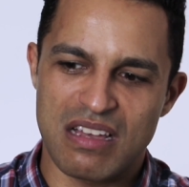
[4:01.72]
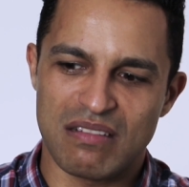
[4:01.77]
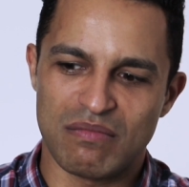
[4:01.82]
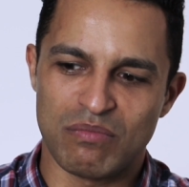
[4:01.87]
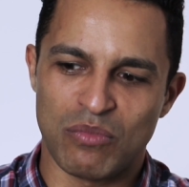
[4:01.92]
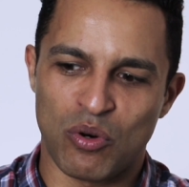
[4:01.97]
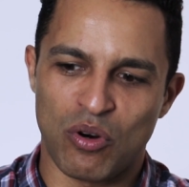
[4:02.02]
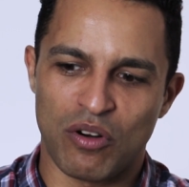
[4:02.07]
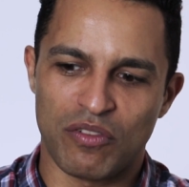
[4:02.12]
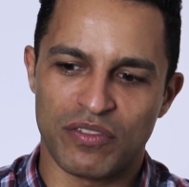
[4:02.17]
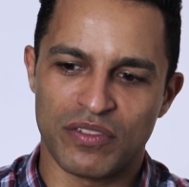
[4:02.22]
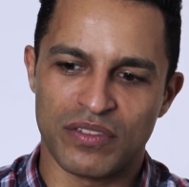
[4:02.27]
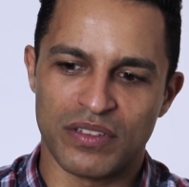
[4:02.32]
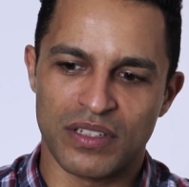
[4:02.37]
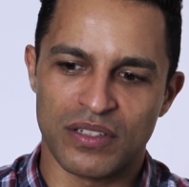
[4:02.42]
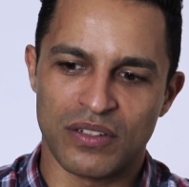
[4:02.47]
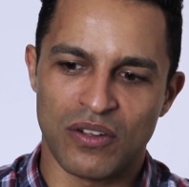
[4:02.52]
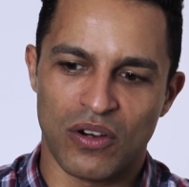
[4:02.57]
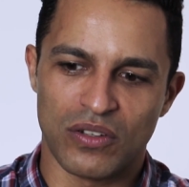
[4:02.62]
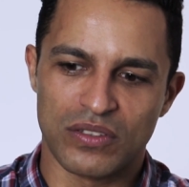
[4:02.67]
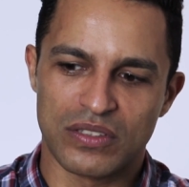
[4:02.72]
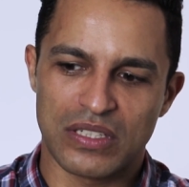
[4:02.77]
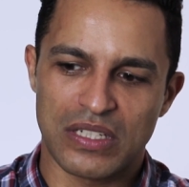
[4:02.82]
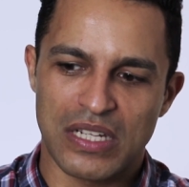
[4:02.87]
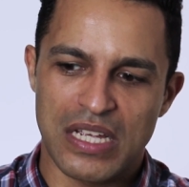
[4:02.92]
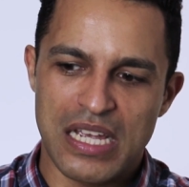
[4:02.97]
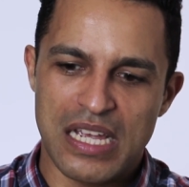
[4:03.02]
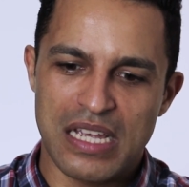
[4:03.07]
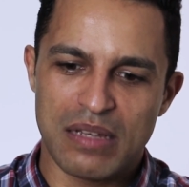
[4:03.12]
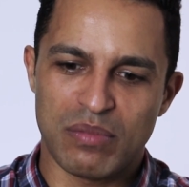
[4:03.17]
more often than not.
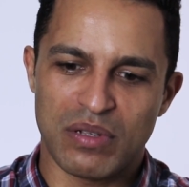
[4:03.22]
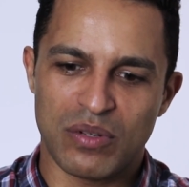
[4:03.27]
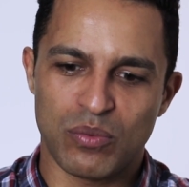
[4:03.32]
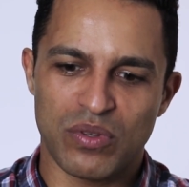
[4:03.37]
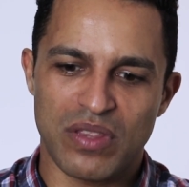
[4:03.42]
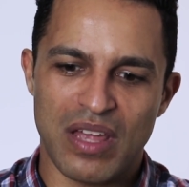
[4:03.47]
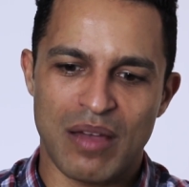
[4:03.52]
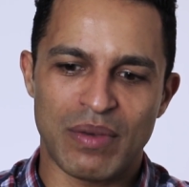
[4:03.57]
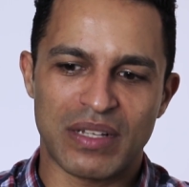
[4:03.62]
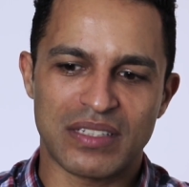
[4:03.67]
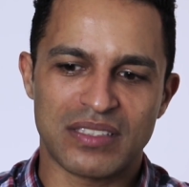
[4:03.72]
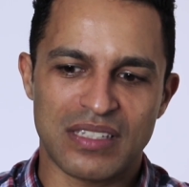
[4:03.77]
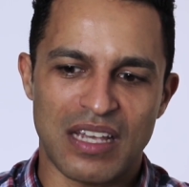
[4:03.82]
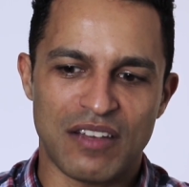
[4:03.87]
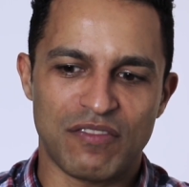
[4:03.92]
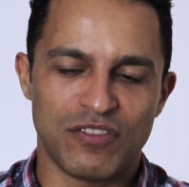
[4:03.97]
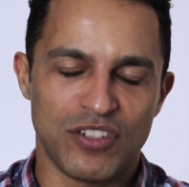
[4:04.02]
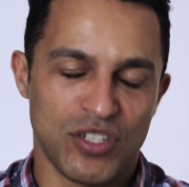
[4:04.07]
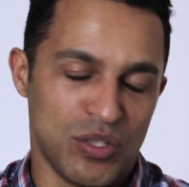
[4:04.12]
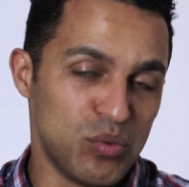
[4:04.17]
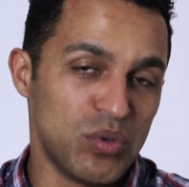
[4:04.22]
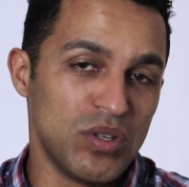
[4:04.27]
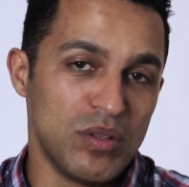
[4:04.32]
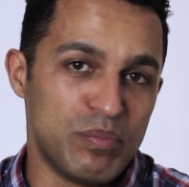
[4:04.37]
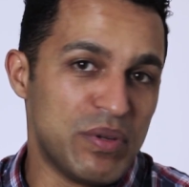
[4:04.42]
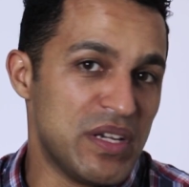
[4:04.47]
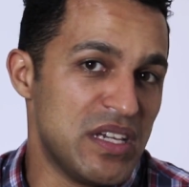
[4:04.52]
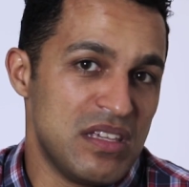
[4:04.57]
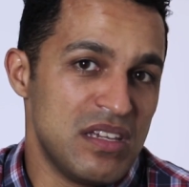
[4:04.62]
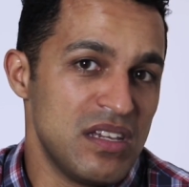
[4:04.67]
But with MSF, you will
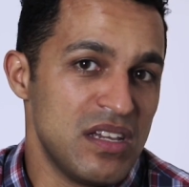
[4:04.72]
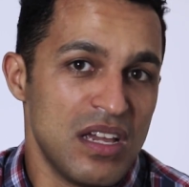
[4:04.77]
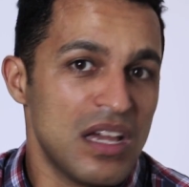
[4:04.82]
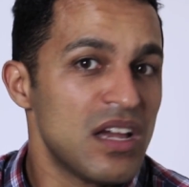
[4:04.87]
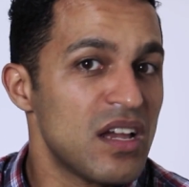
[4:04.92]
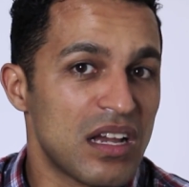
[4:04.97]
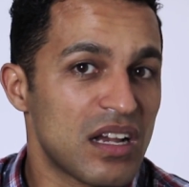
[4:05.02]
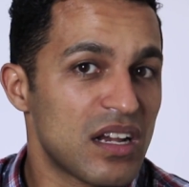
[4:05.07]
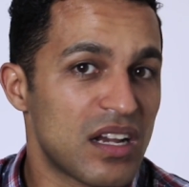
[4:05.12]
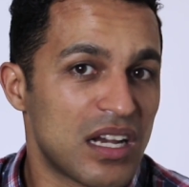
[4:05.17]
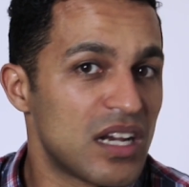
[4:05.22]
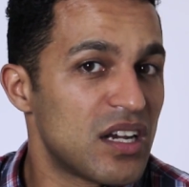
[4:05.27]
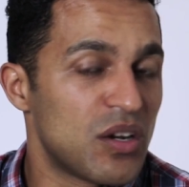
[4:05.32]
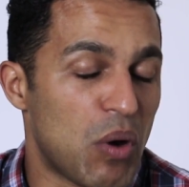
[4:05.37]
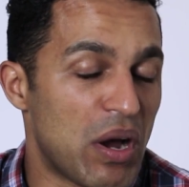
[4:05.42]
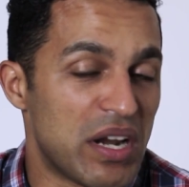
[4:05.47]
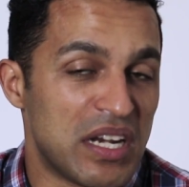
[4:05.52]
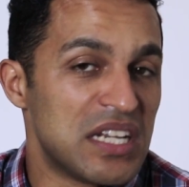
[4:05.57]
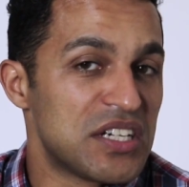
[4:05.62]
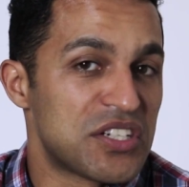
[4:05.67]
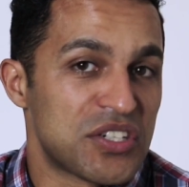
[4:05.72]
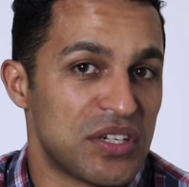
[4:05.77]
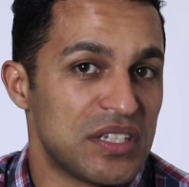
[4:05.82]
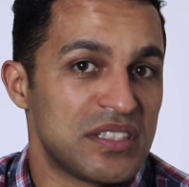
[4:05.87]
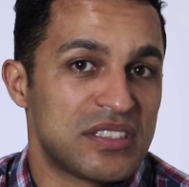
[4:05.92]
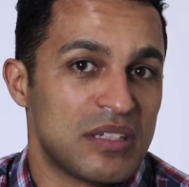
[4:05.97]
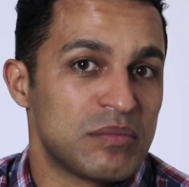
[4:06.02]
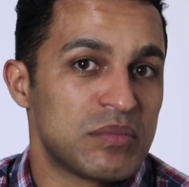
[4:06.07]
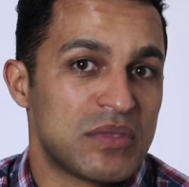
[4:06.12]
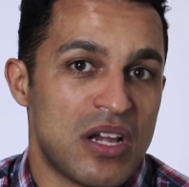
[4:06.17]
be quite literally
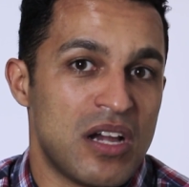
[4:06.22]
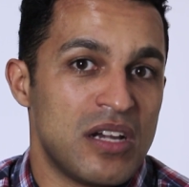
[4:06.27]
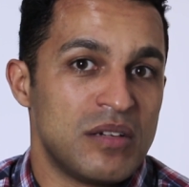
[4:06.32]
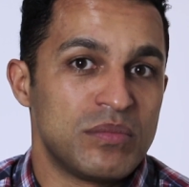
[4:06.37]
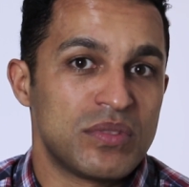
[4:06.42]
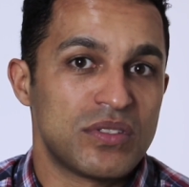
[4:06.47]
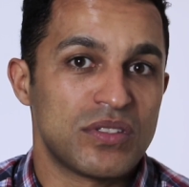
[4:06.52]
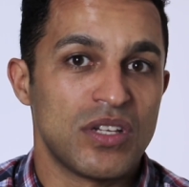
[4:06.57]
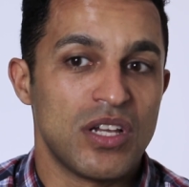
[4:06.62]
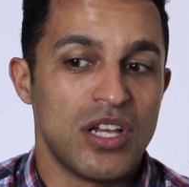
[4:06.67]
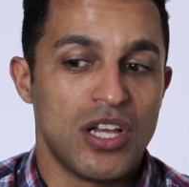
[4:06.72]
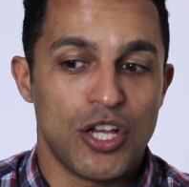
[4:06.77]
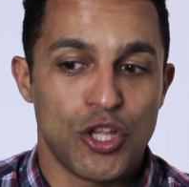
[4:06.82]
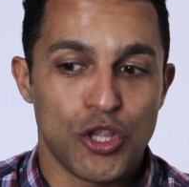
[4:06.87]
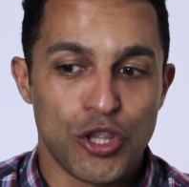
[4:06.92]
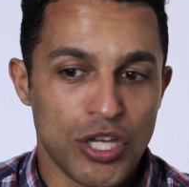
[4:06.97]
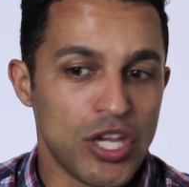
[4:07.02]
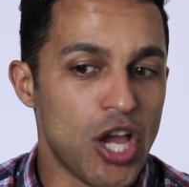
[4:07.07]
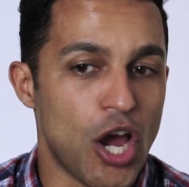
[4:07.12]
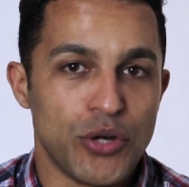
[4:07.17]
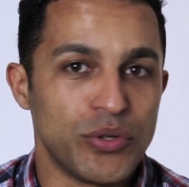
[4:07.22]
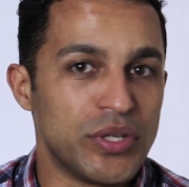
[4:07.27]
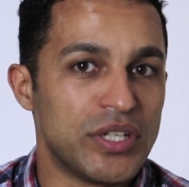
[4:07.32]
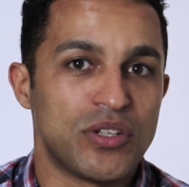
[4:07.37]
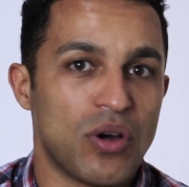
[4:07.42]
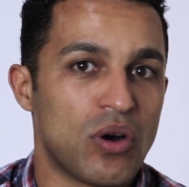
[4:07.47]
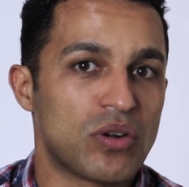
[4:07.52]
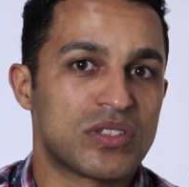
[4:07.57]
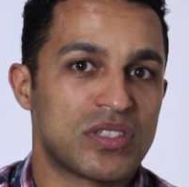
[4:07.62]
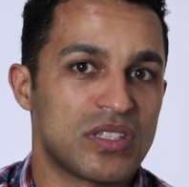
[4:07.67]
sometimes the only
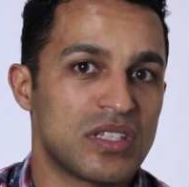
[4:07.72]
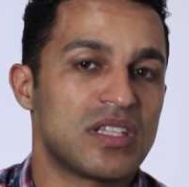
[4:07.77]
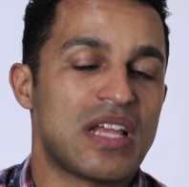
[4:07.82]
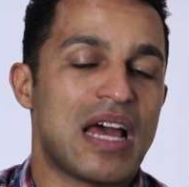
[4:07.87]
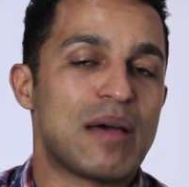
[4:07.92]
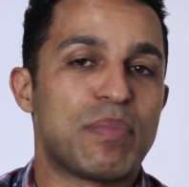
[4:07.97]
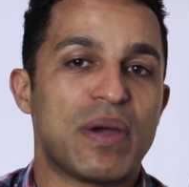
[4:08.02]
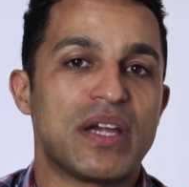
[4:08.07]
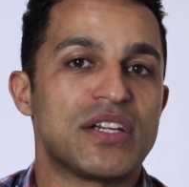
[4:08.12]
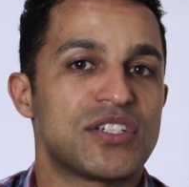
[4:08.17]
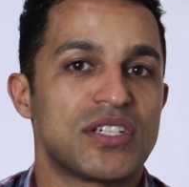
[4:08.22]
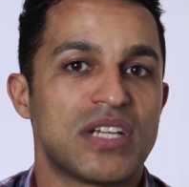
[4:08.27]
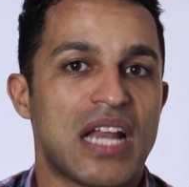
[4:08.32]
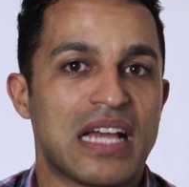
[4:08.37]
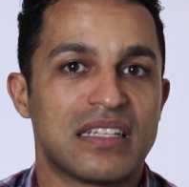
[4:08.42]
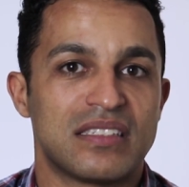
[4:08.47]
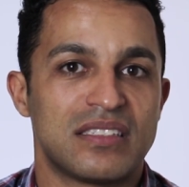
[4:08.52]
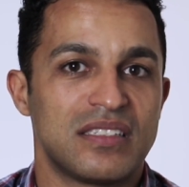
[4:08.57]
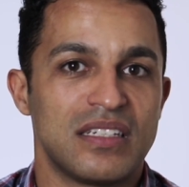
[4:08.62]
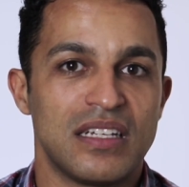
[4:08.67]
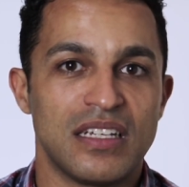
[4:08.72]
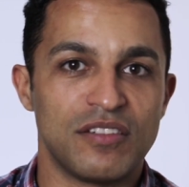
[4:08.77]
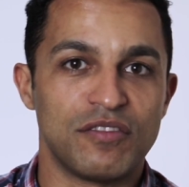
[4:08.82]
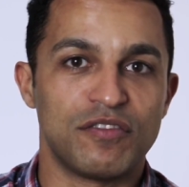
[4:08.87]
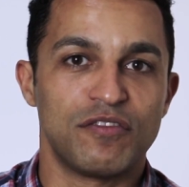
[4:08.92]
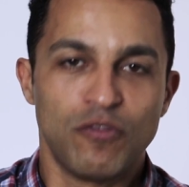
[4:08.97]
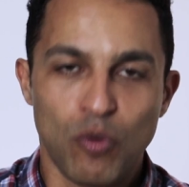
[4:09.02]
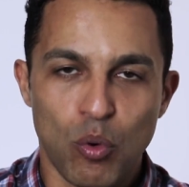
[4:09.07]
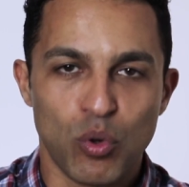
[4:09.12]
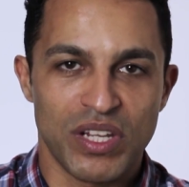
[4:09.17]
doctor that patient has seen
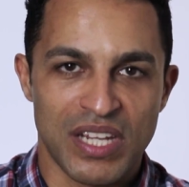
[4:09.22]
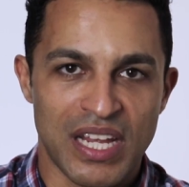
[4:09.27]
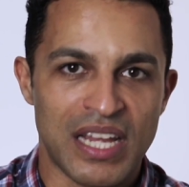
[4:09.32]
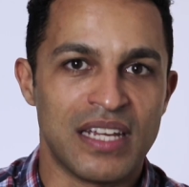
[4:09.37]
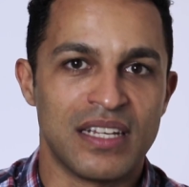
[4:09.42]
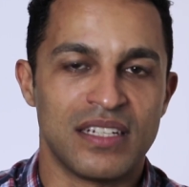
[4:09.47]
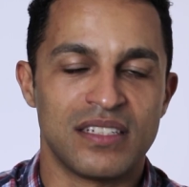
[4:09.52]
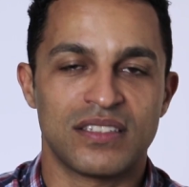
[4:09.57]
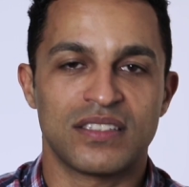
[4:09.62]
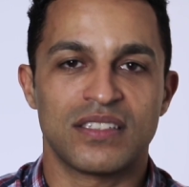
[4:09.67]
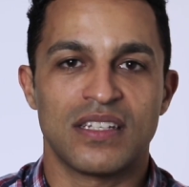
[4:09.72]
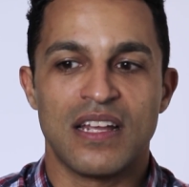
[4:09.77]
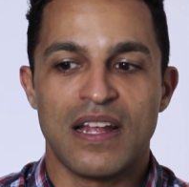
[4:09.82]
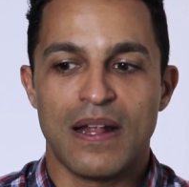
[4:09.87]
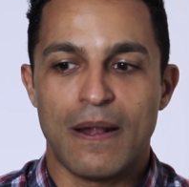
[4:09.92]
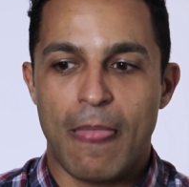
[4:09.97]
for years,